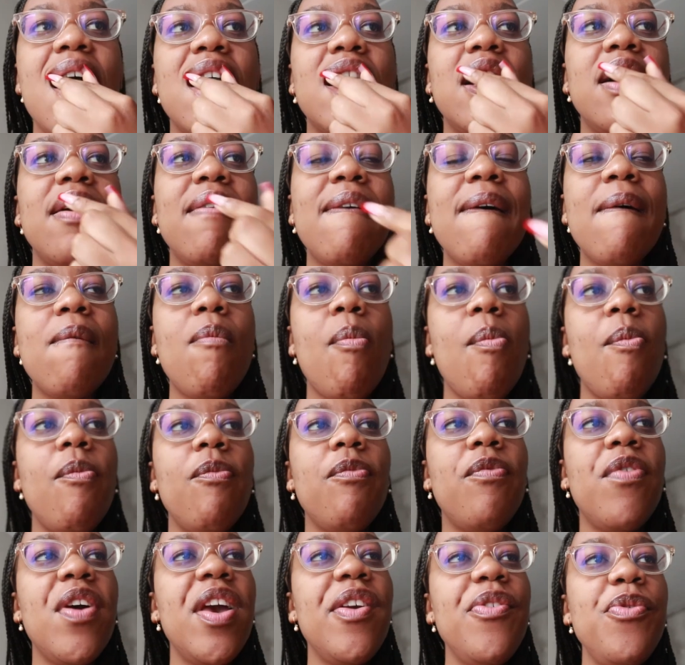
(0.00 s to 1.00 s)

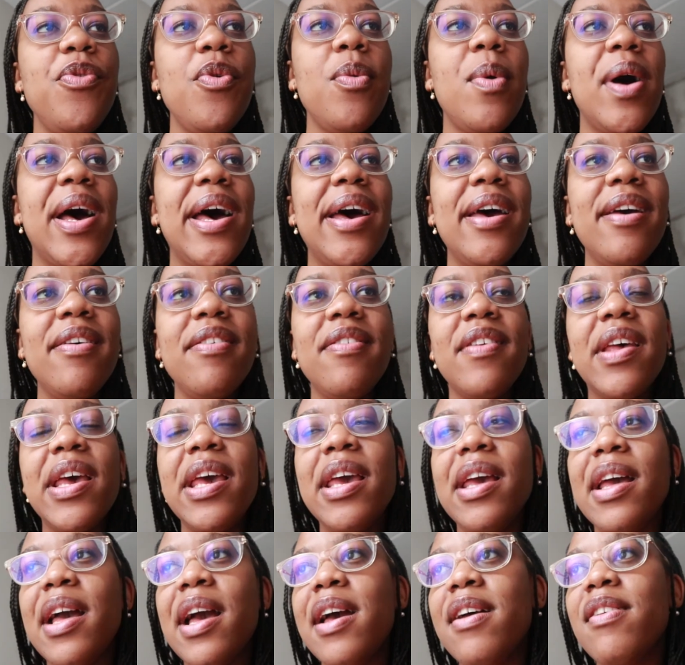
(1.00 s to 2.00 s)
Venue-wise,
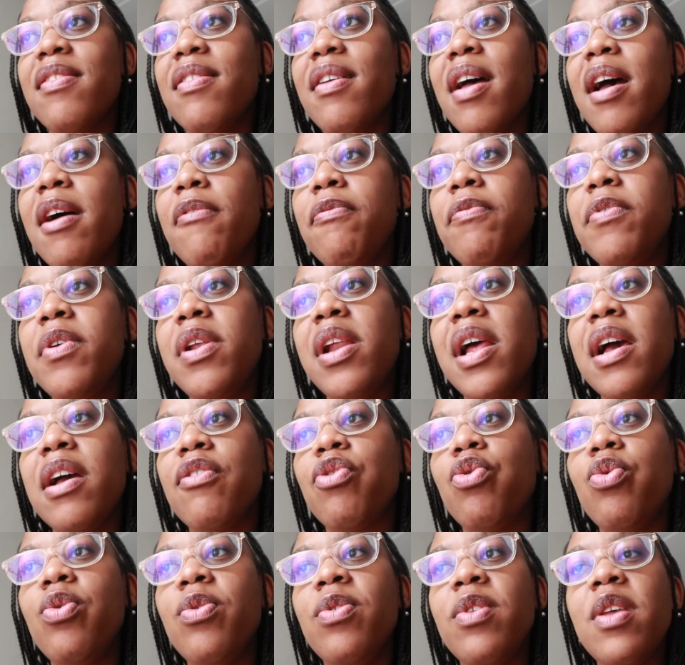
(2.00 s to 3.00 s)
hey guys, I feel
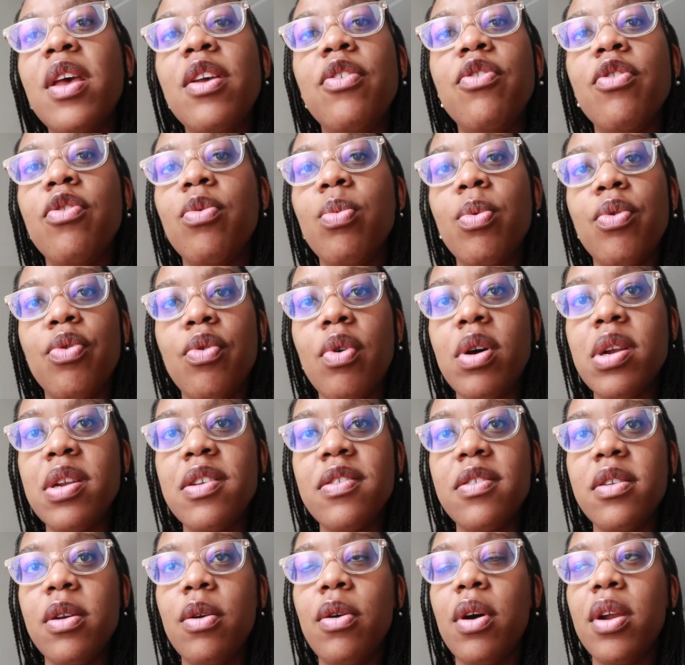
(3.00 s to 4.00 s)
like 2 stages was
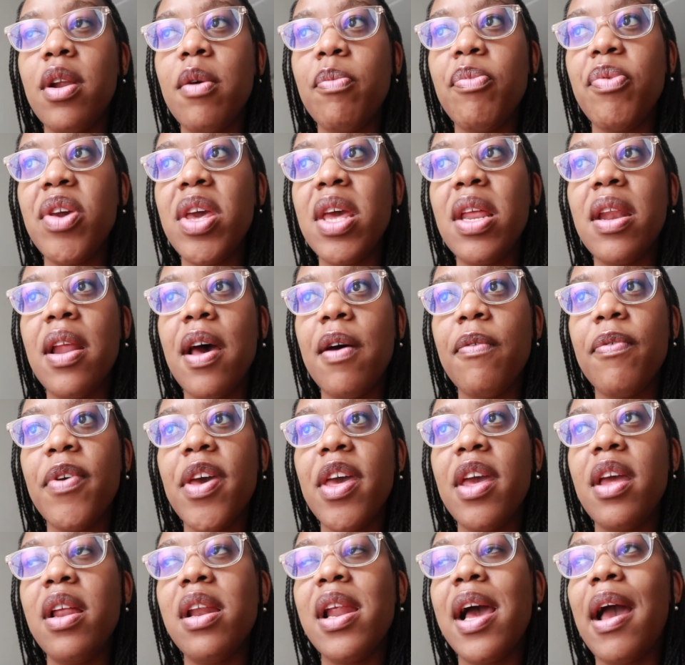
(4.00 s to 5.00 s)
honestly going to be enough.
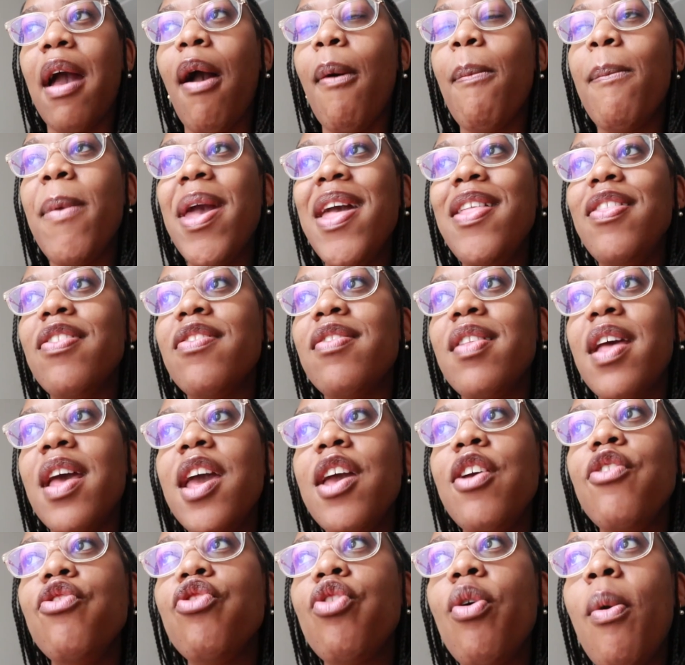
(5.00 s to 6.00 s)
Hey, like a main
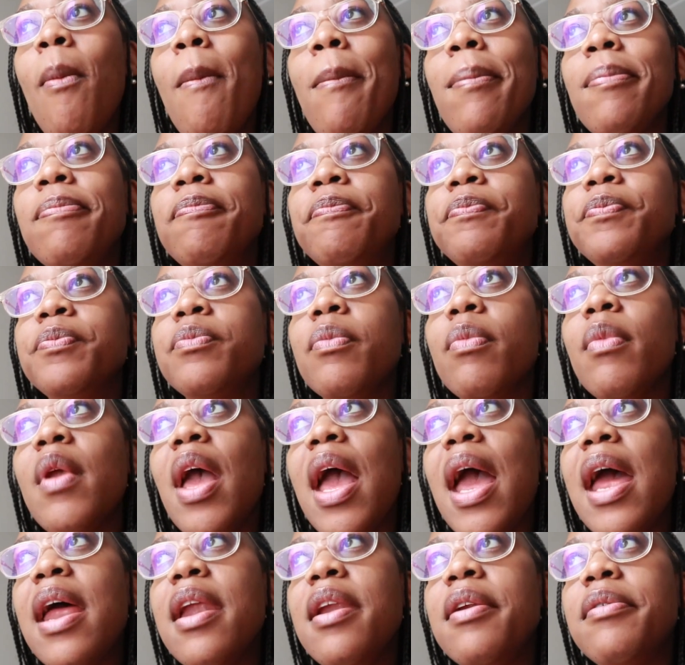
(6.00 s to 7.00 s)
stage
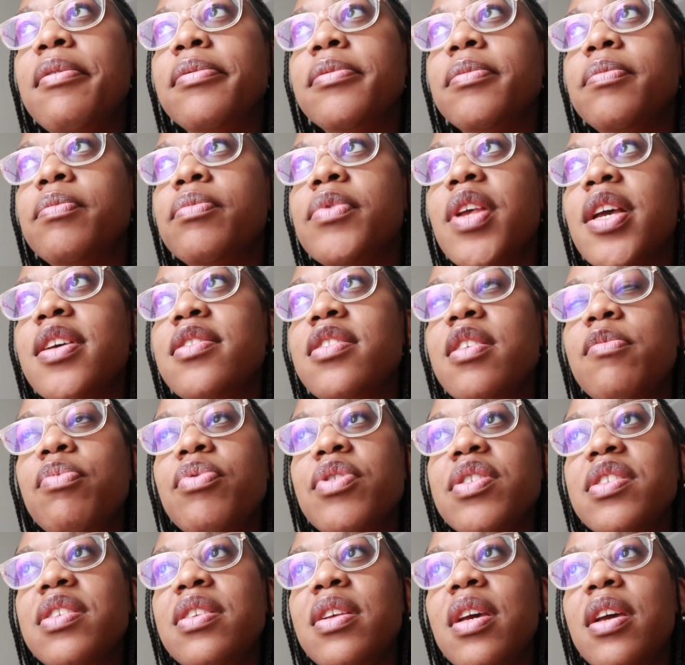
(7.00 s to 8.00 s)
and a
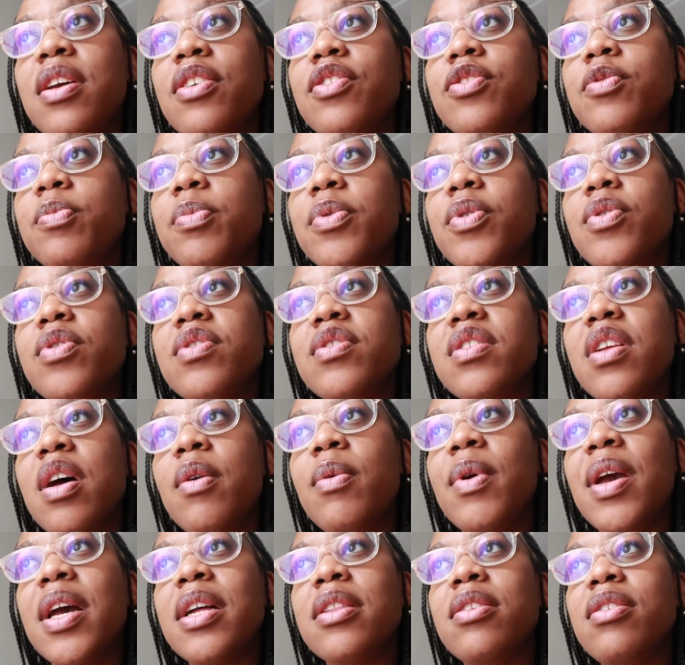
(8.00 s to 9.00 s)
separate stage, because
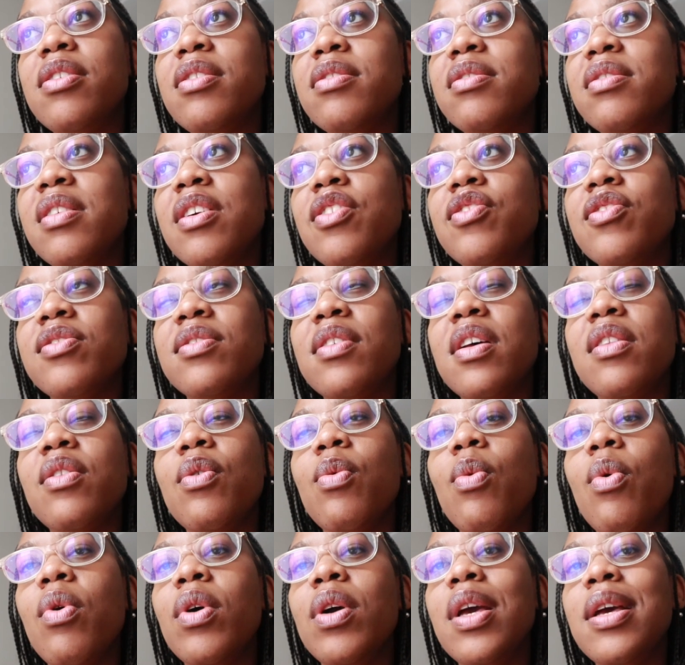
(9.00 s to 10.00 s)
now we had 3 stages and
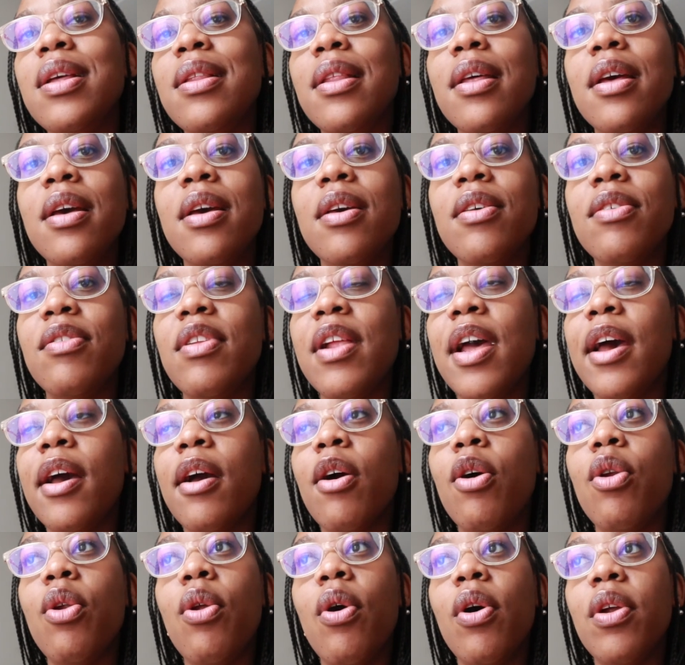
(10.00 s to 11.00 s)
the walking there is
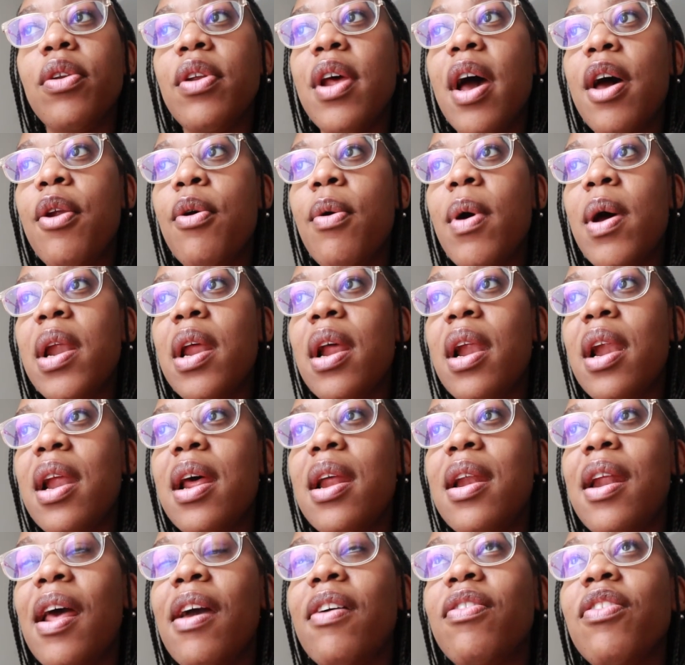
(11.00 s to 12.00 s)
like a lot. I don't know,
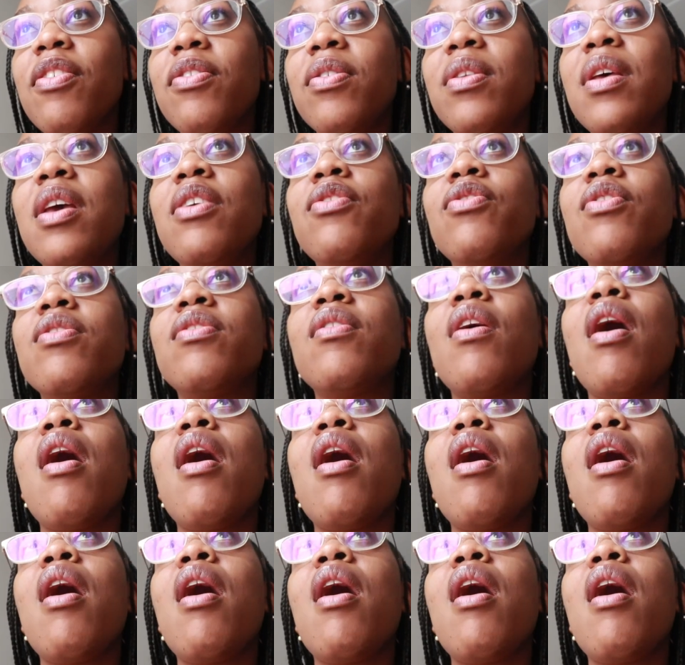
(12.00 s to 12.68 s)
like the stages